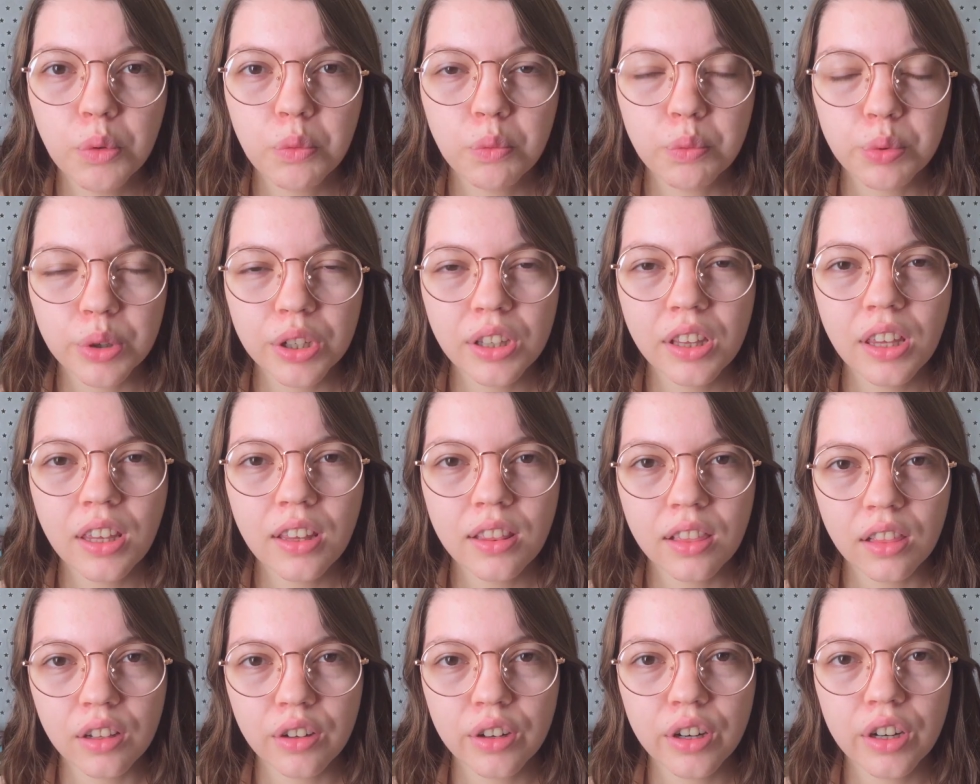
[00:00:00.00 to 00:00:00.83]
will really
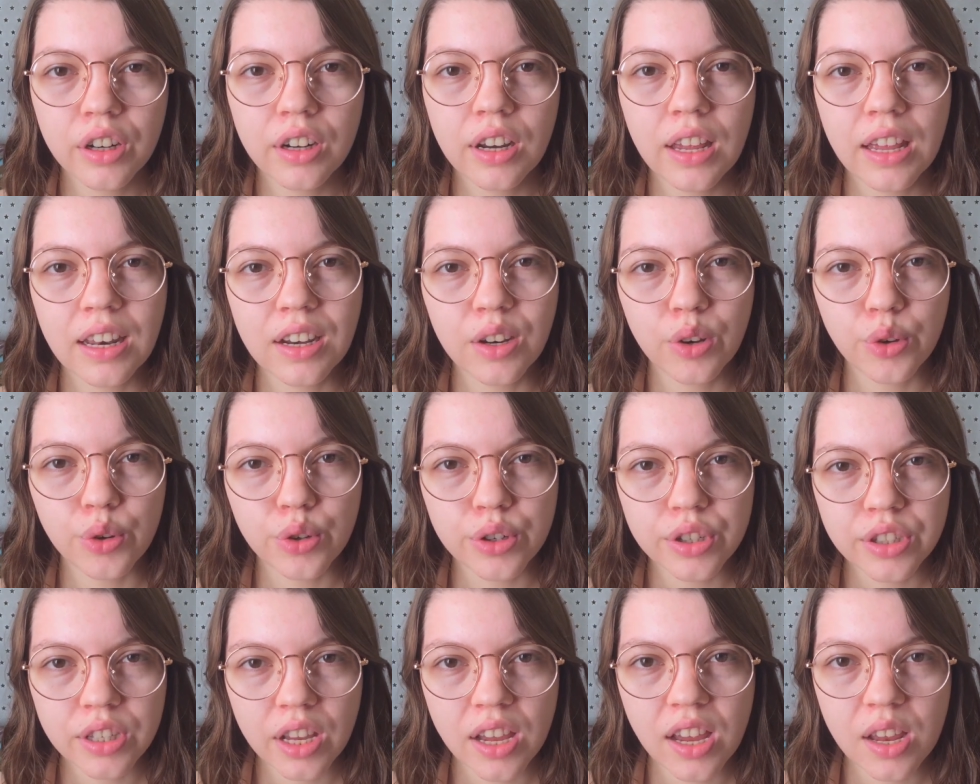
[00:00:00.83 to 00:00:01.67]
learn and
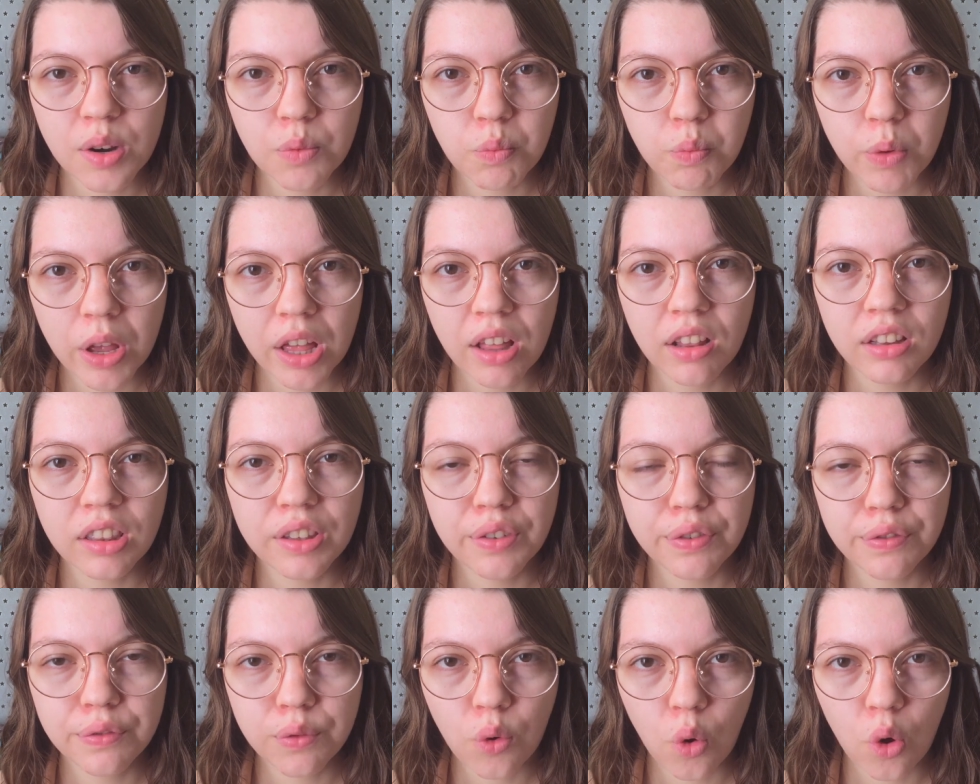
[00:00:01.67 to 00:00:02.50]
understand well the
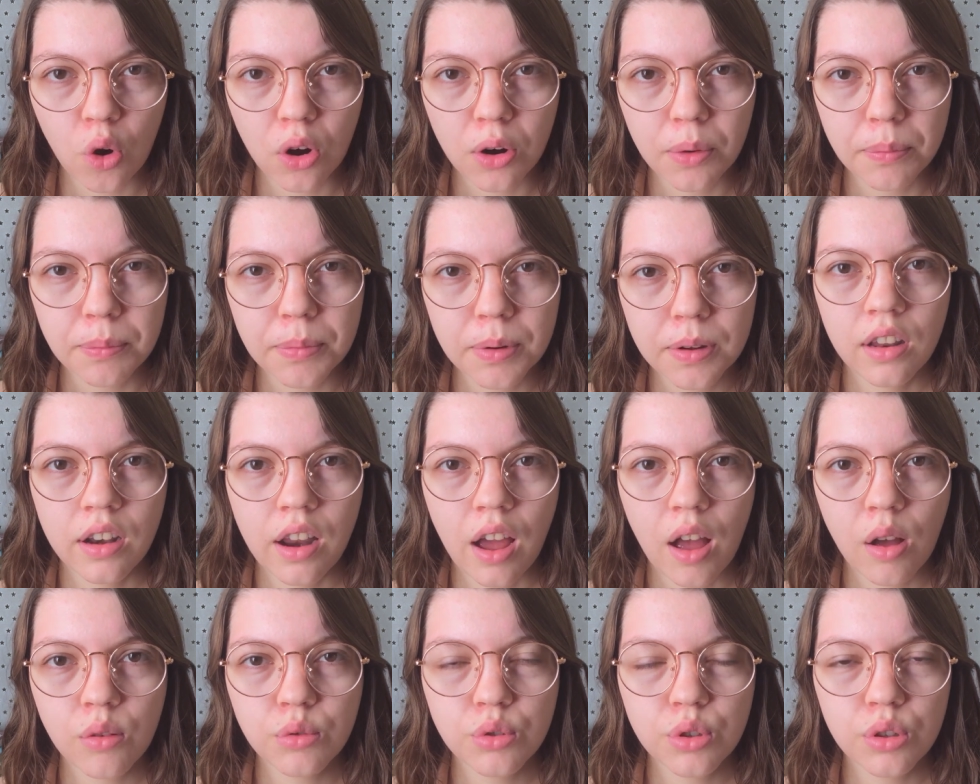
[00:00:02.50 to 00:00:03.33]
form and
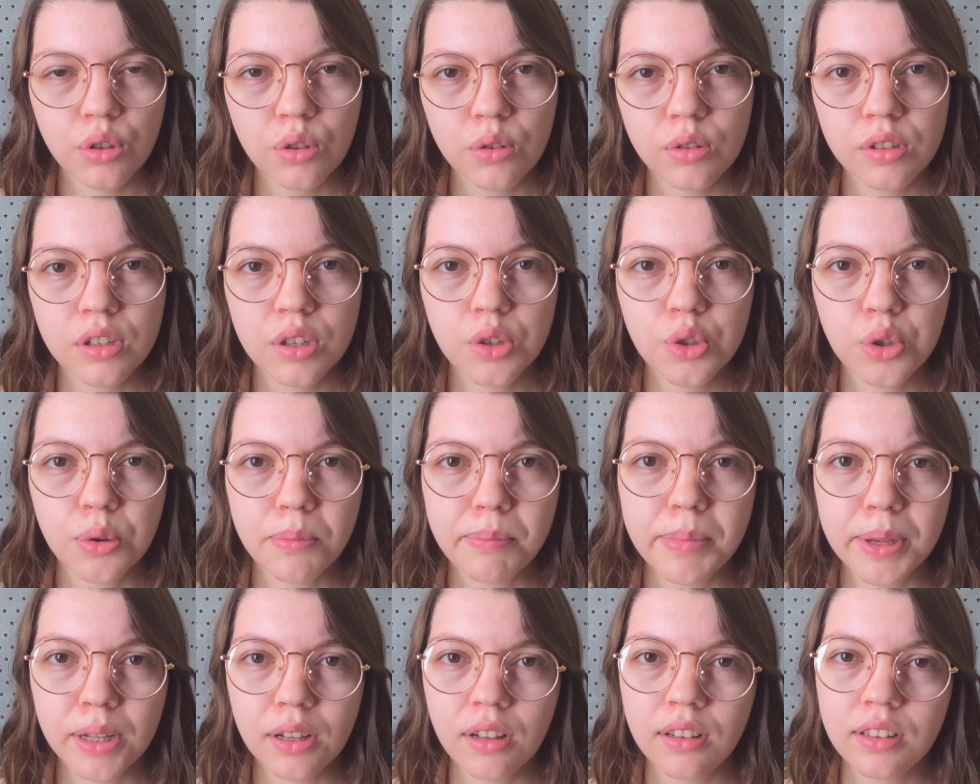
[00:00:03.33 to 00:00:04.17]
how to use it to
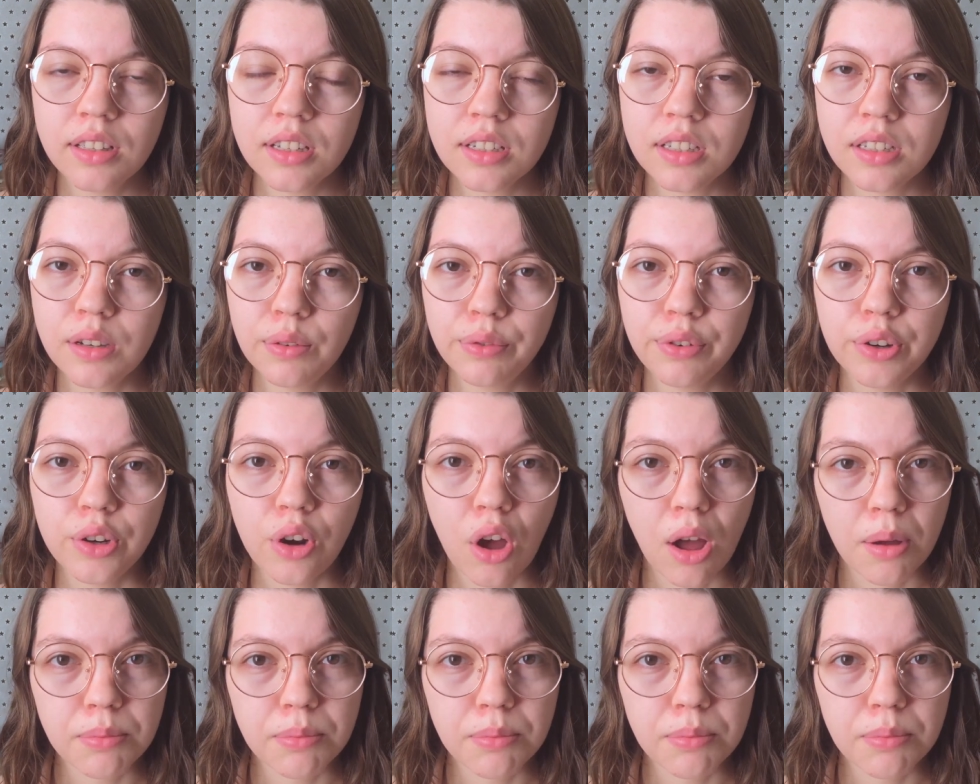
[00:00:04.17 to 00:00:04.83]
build different